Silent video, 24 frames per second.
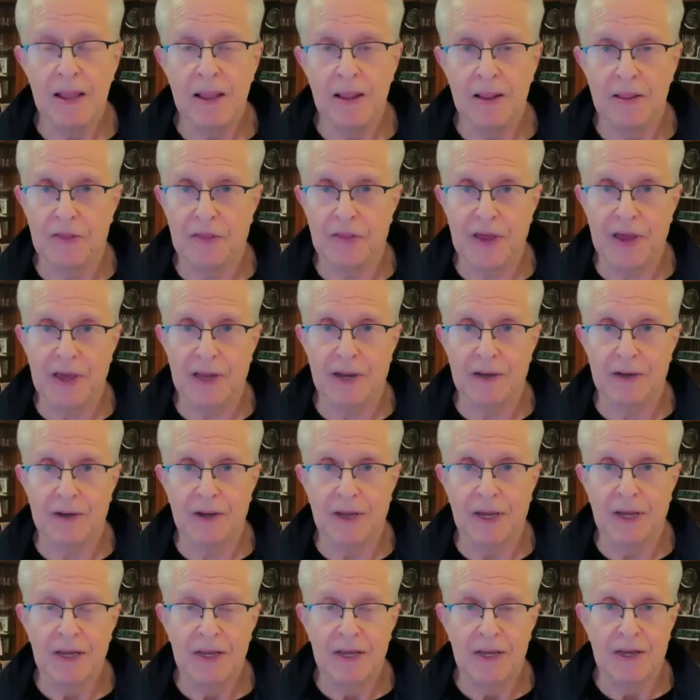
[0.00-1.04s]

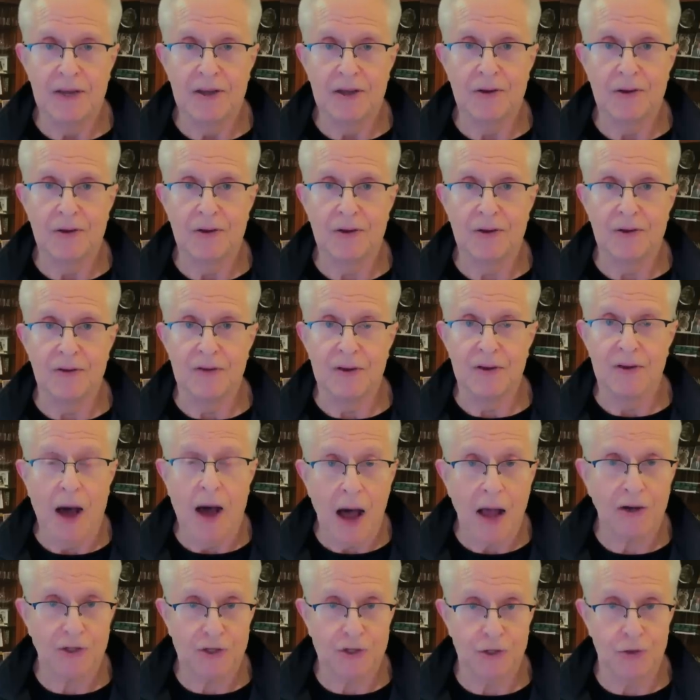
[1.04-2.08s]
than
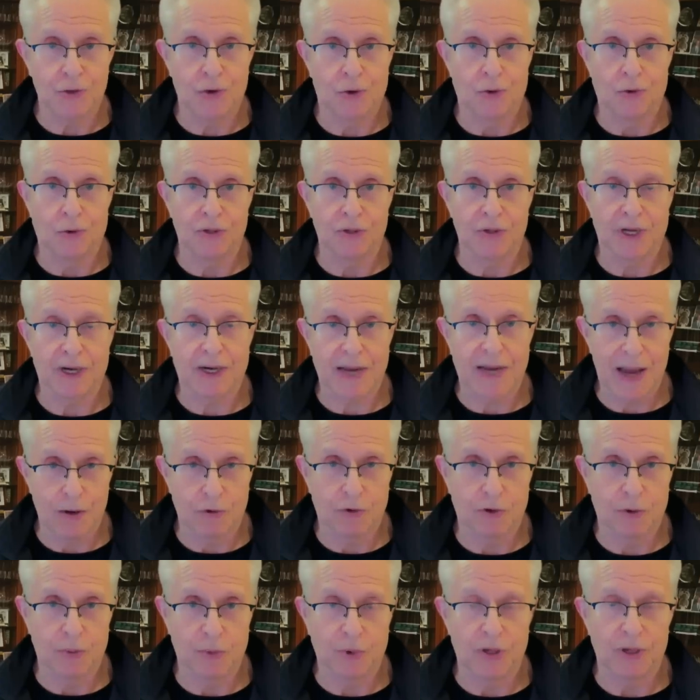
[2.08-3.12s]
not to hold
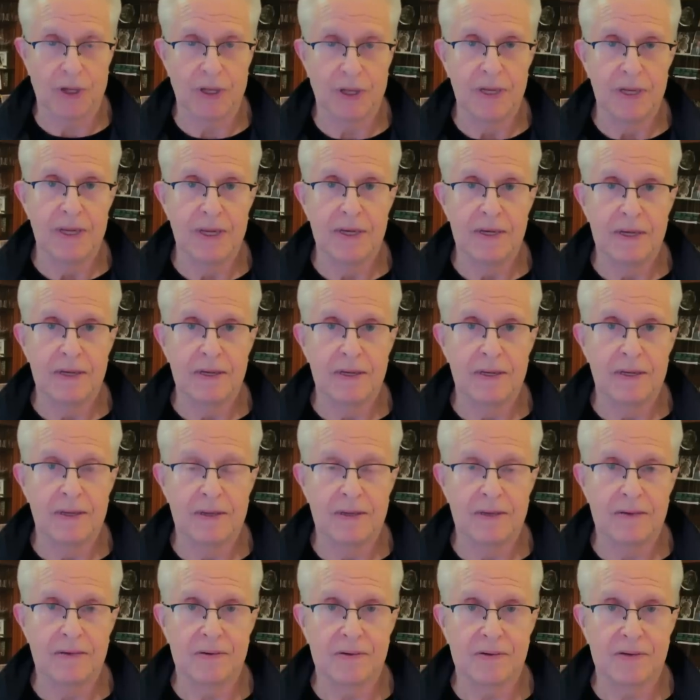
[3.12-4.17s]
accountable
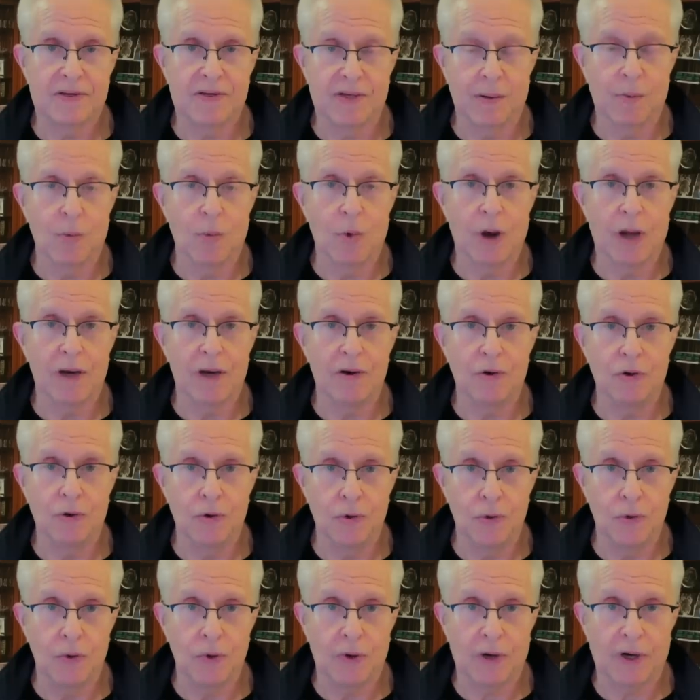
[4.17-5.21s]
someone
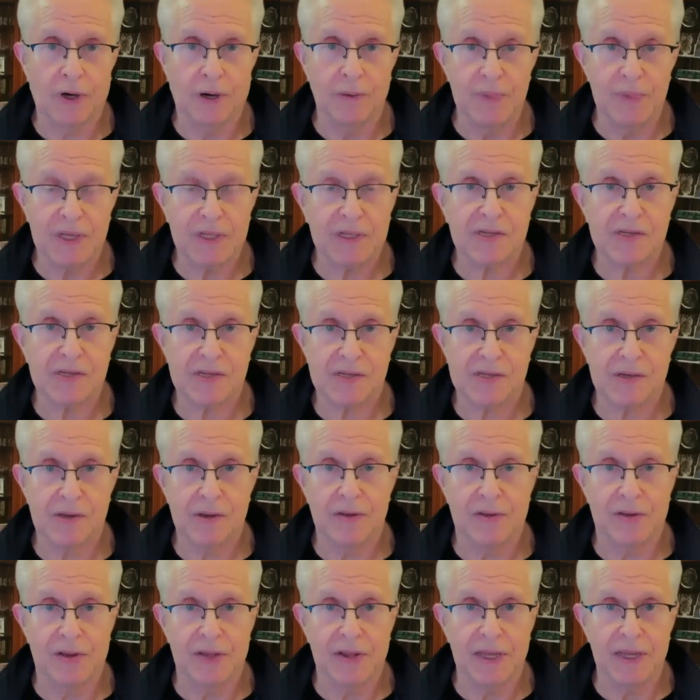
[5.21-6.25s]
who commits
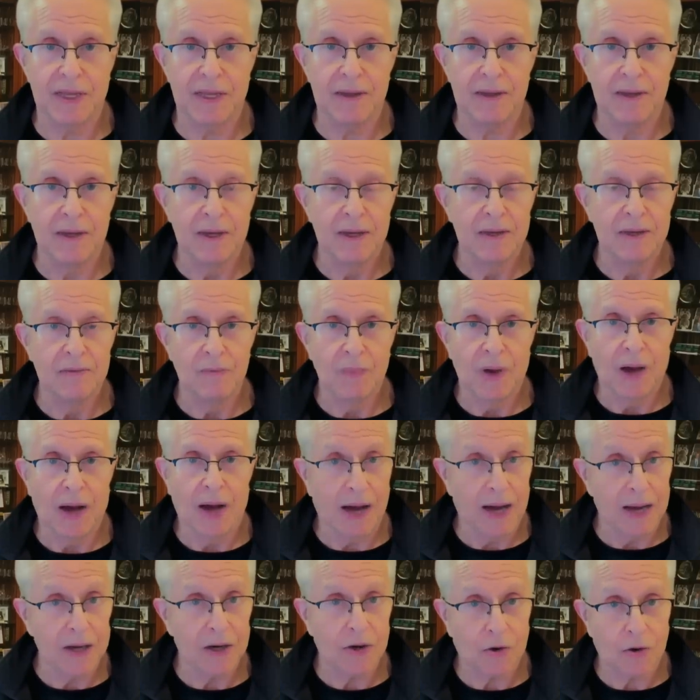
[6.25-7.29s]
the
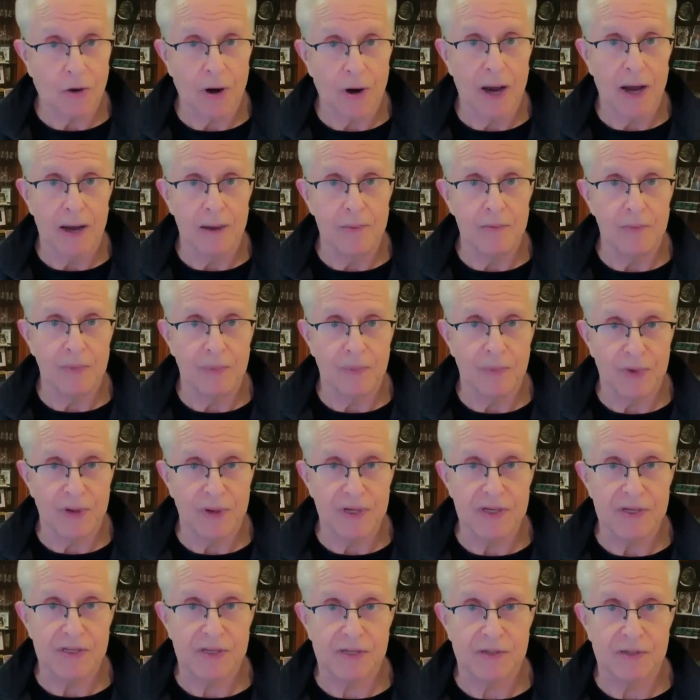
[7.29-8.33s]
high crime,
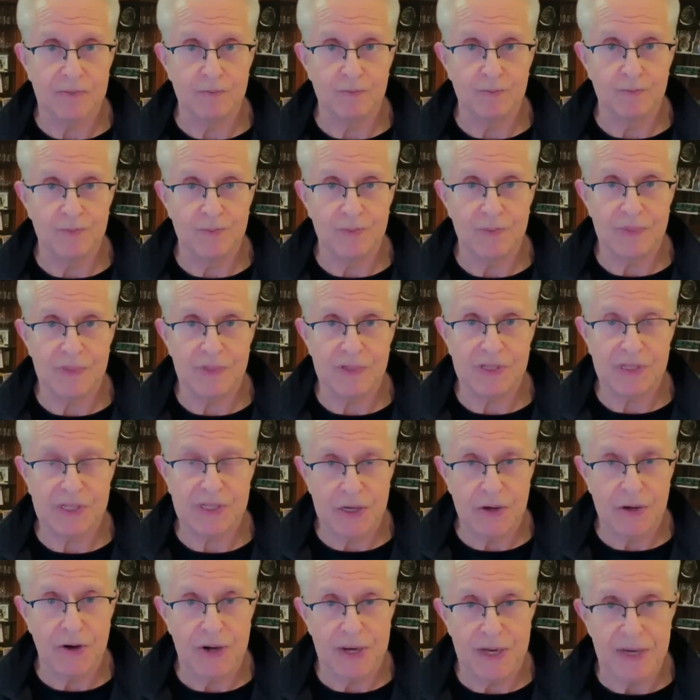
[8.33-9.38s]
the
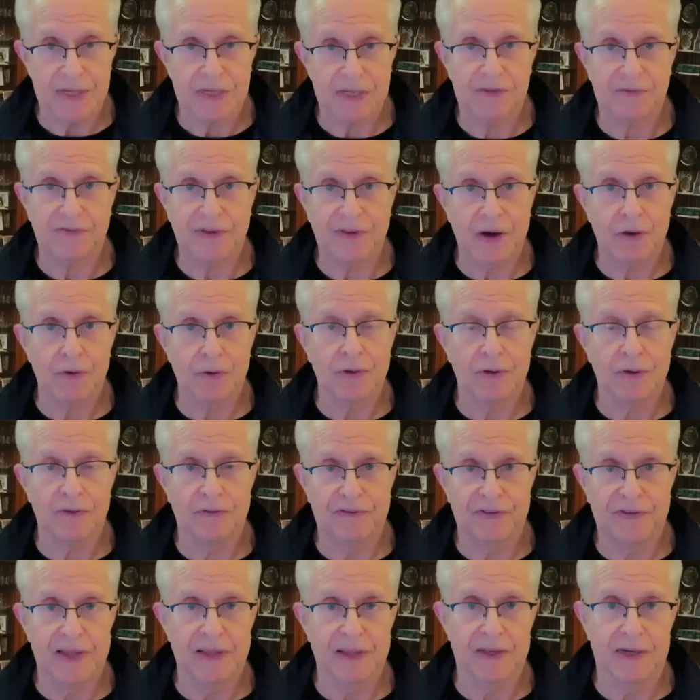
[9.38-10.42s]
serious federal
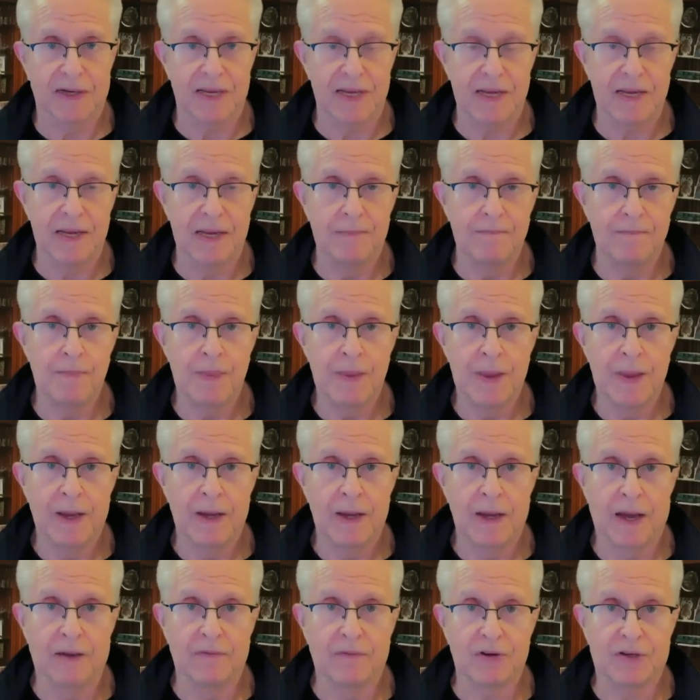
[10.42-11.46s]
felony
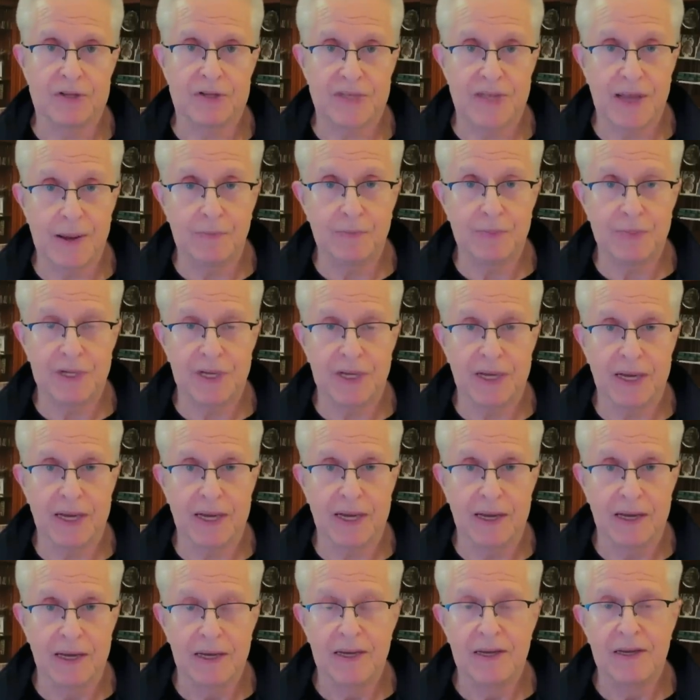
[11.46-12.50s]
of attempting